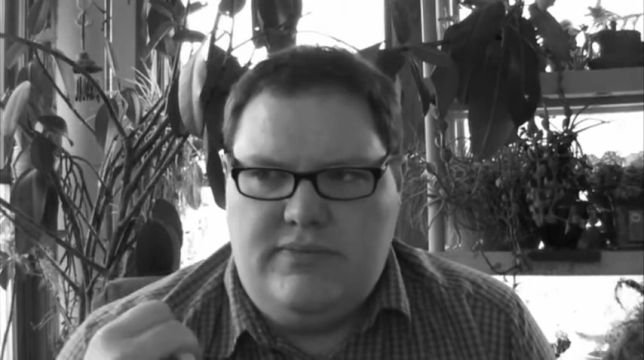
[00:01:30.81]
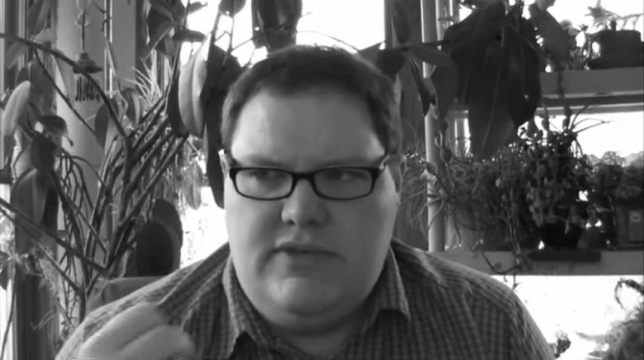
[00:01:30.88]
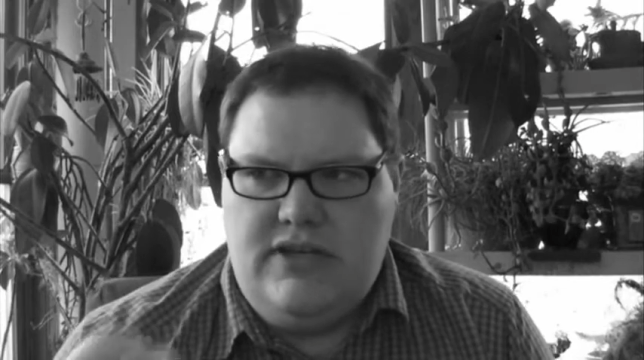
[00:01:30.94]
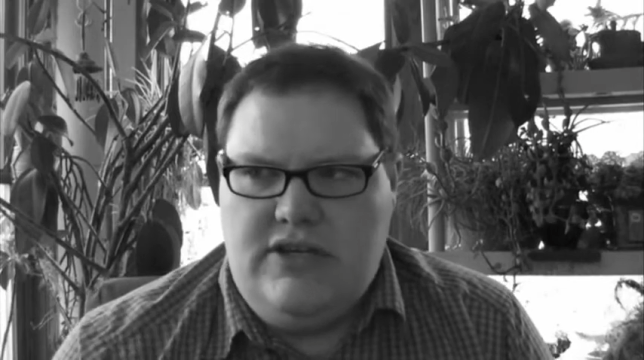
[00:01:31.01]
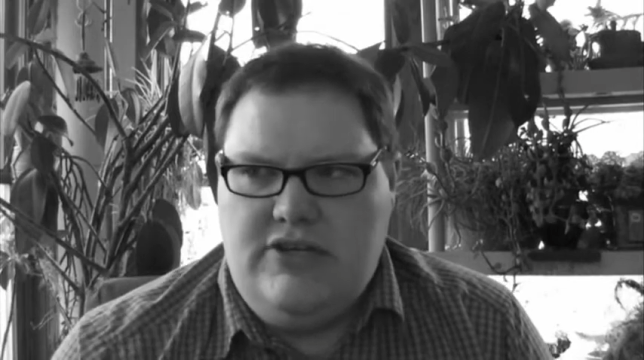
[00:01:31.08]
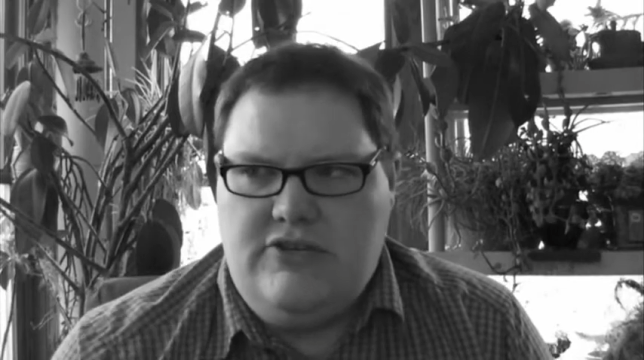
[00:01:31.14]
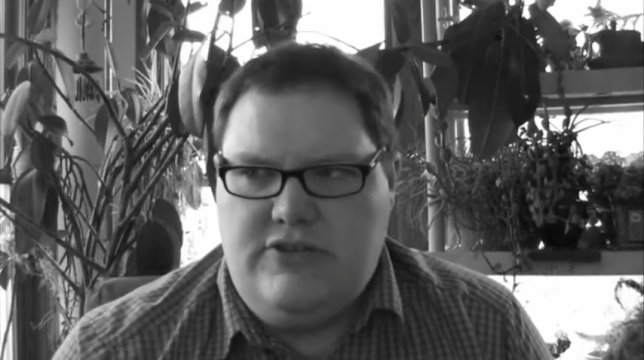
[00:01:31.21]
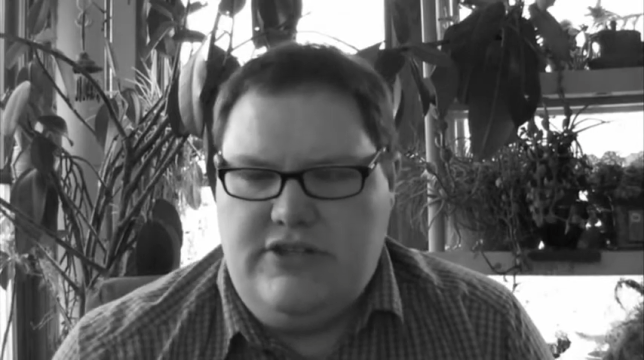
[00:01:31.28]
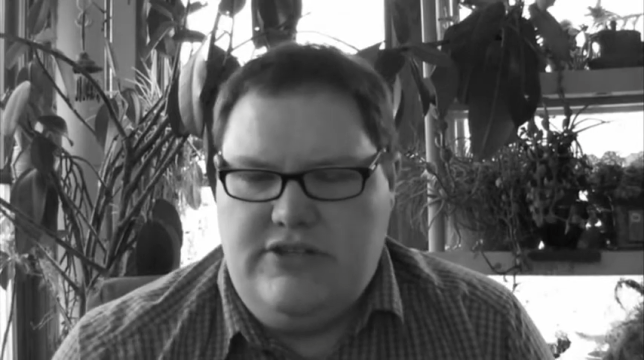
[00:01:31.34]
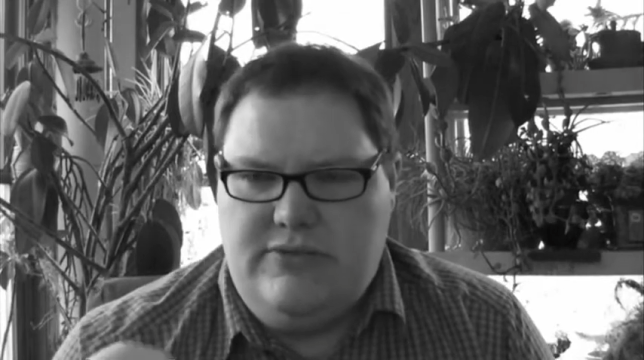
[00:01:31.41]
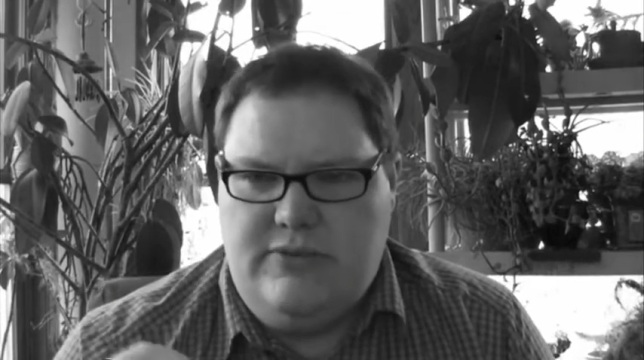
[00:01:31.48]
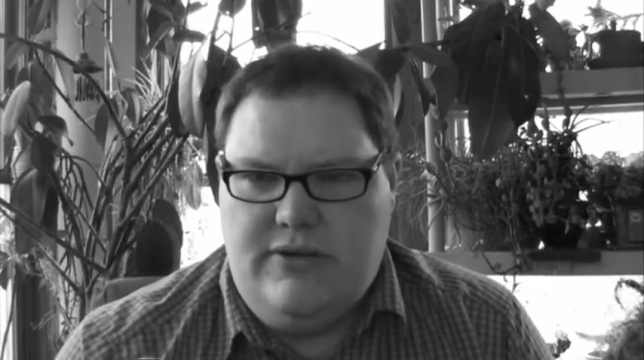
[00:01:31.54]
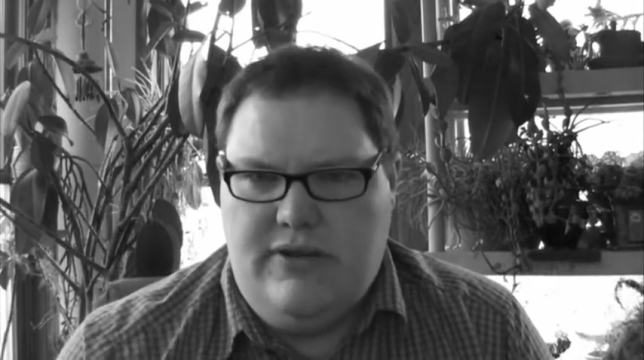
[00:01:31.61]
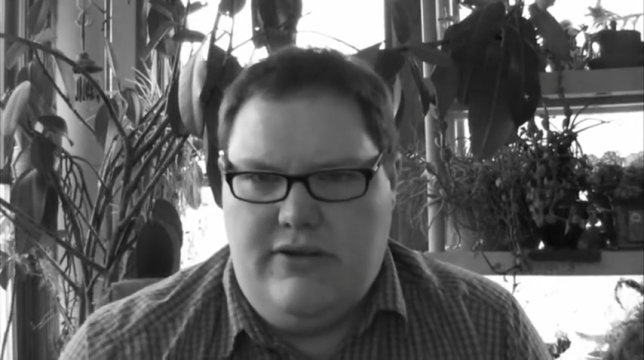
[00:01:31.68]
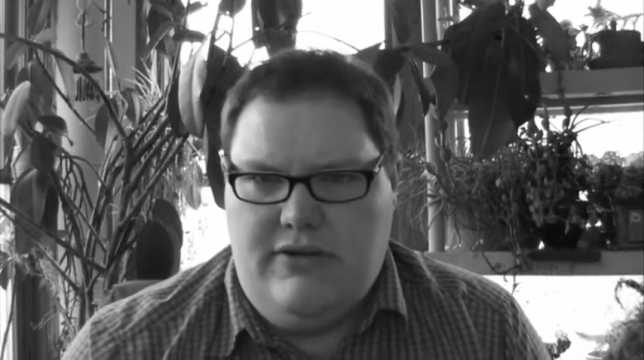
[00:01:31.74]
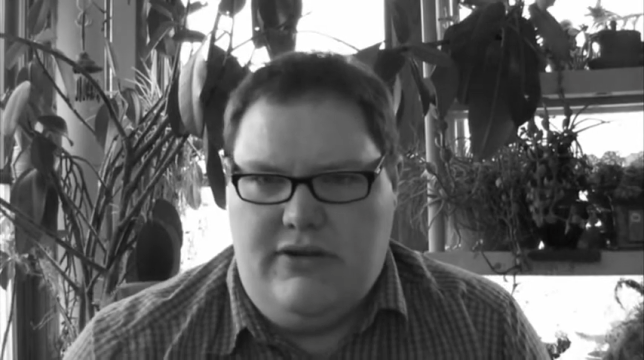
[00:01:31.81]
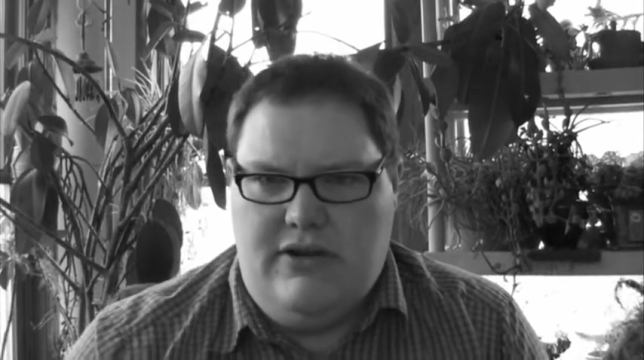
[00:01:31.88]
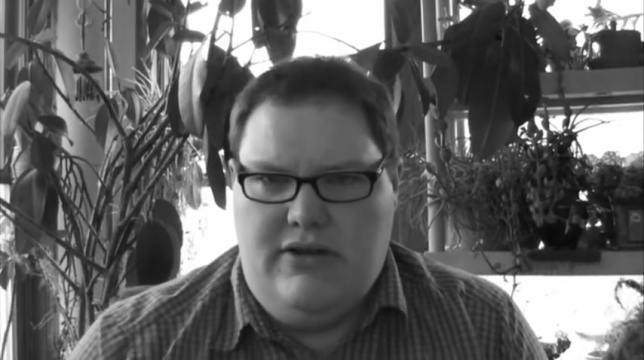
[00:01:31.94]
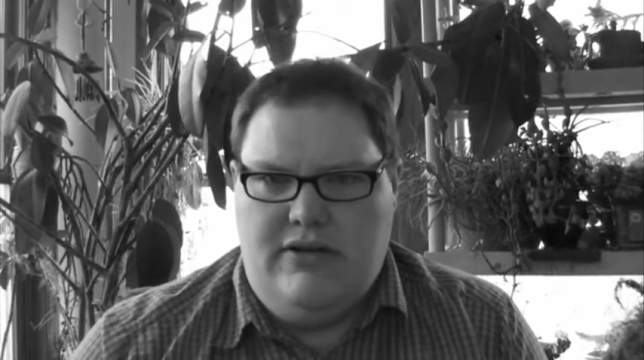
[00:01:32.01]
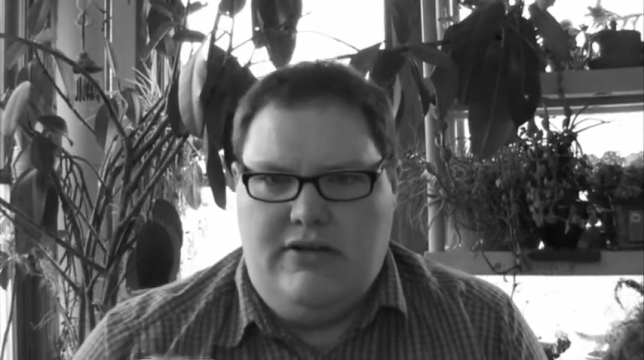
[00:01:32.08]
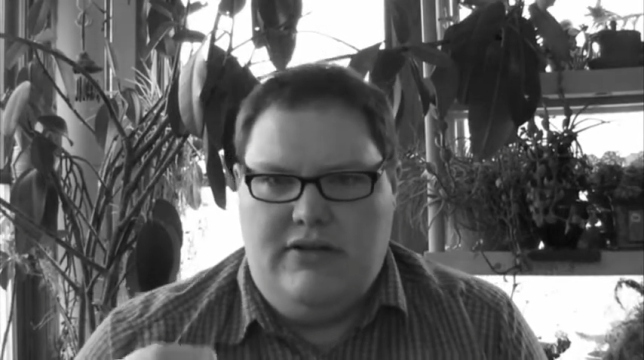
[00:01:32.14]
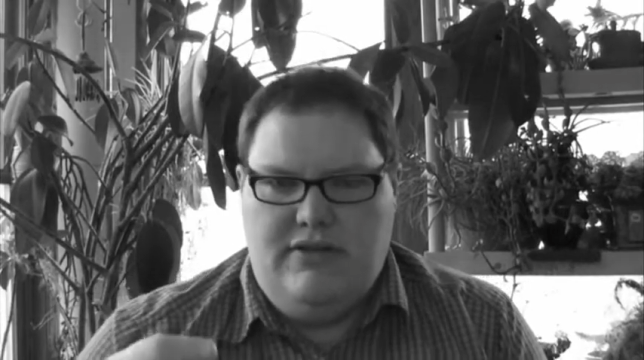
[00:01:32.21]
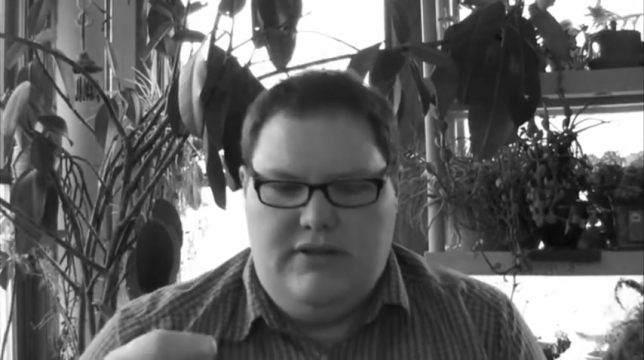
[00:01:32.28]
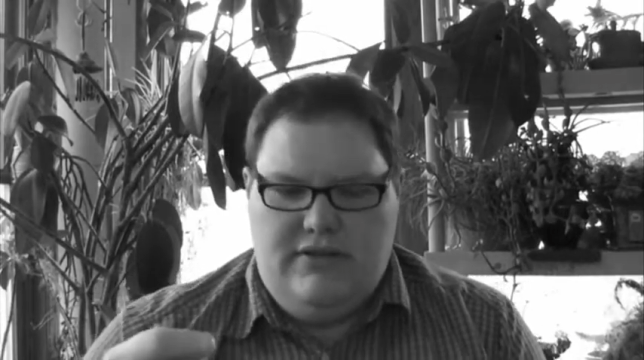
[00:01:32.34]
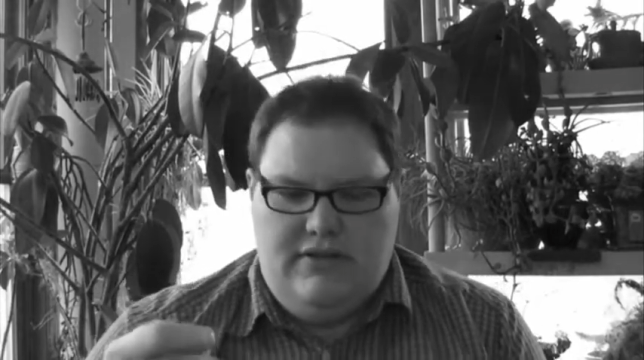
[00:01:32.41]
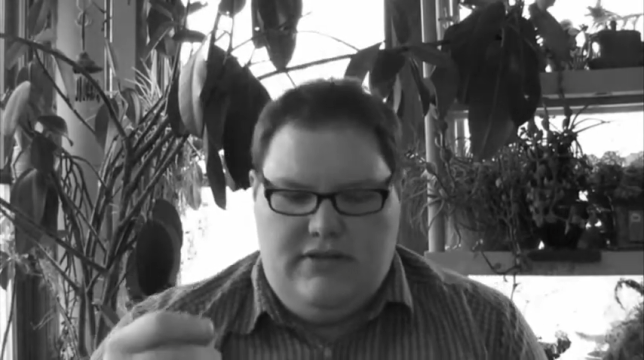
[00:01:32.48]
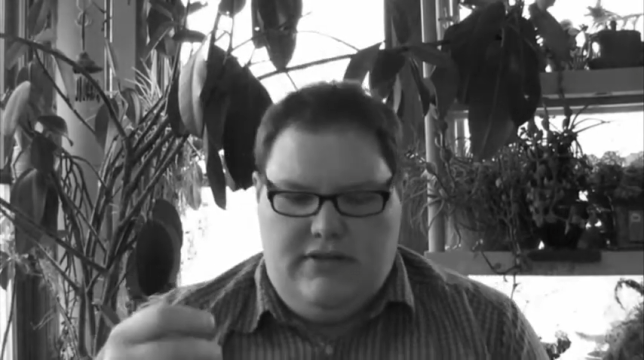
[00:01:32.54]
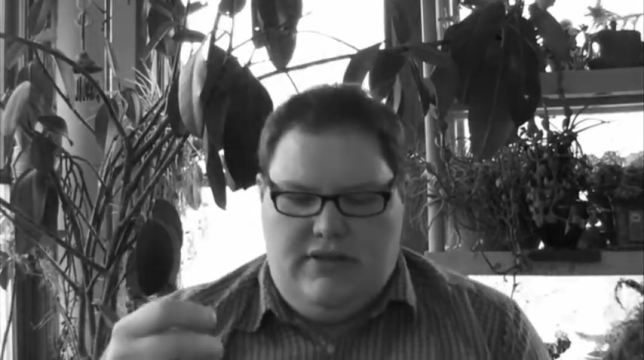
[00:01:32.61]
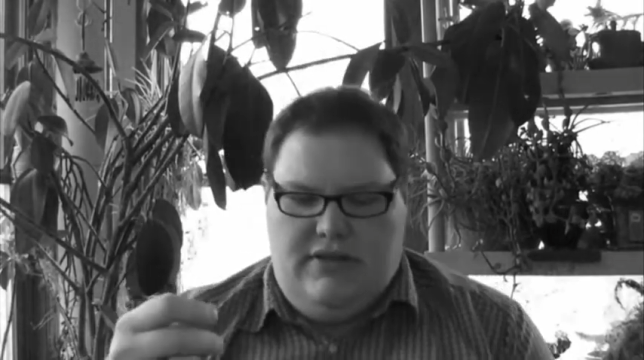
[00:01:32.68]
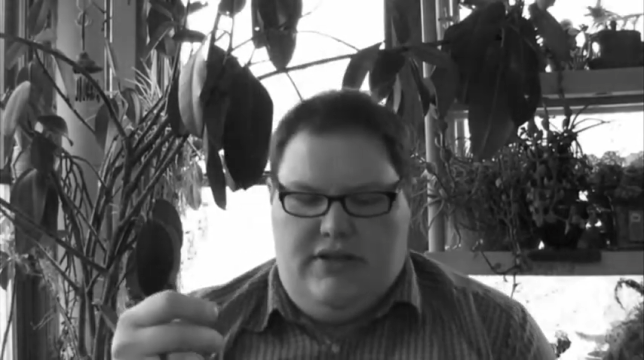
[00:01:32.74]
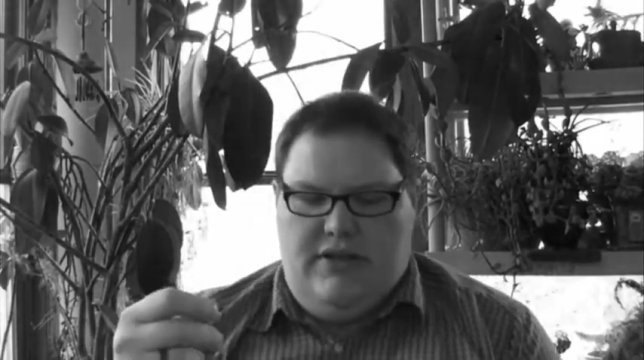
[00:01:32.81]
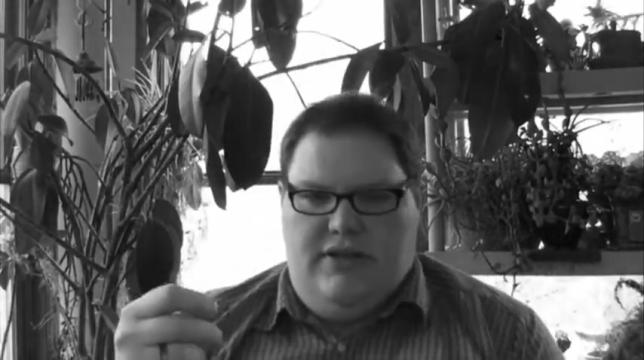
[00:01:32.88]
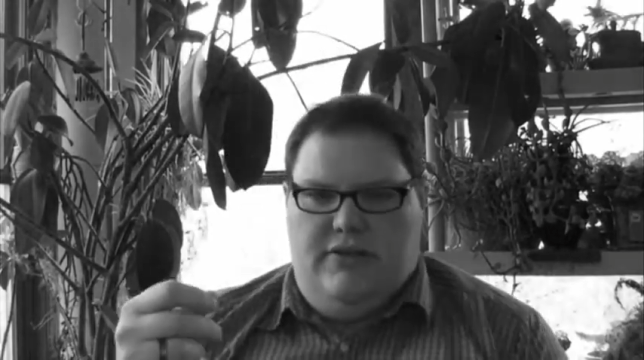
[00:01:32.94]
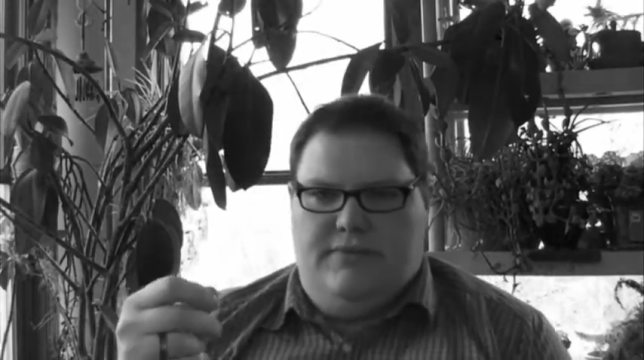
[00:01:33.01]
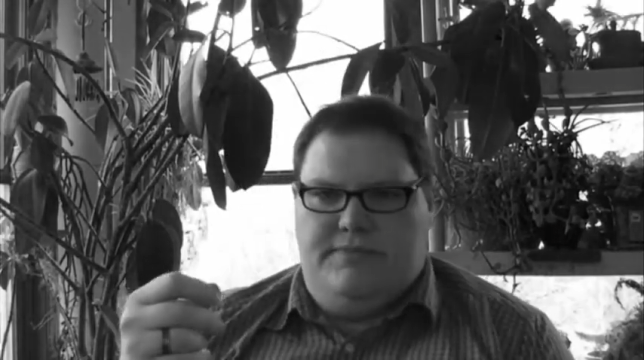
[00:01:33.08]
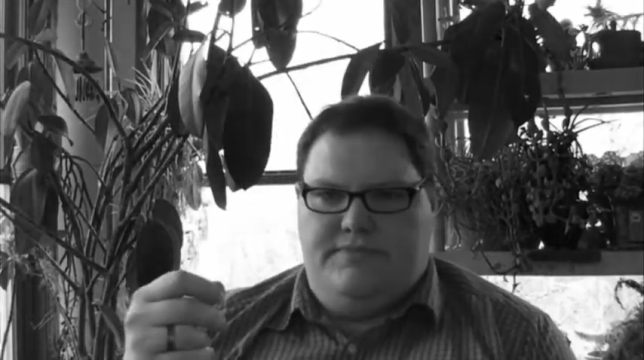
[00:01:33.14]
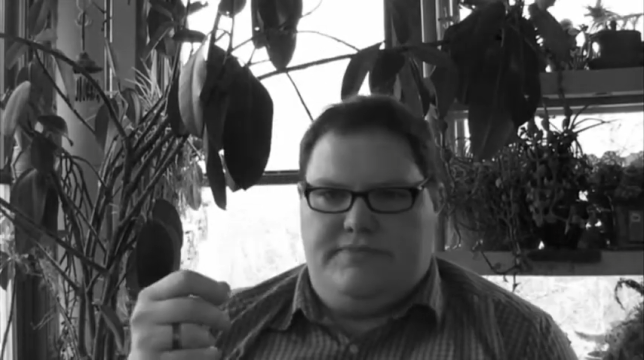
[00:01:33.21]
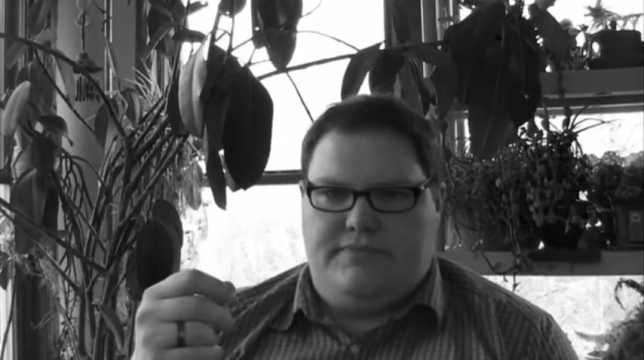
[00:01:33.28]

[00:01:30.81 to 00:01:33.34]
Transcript: countries where there are, you know,